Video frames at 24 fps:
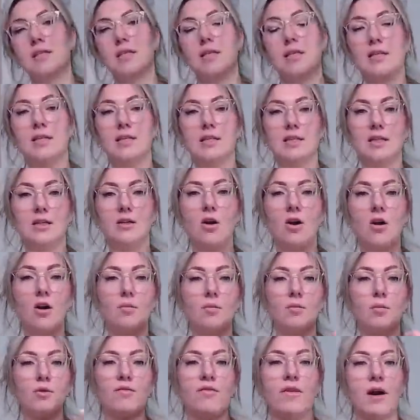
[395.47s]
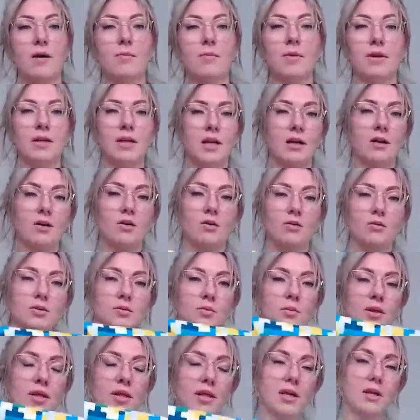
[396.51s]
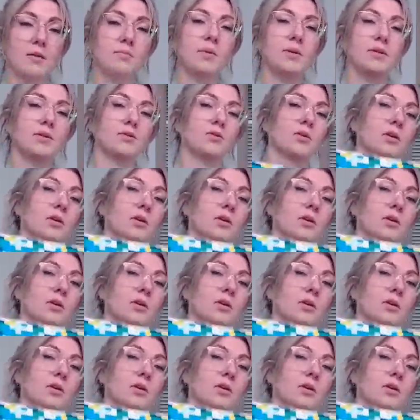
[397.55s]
the, the combo fabric that goes with it, but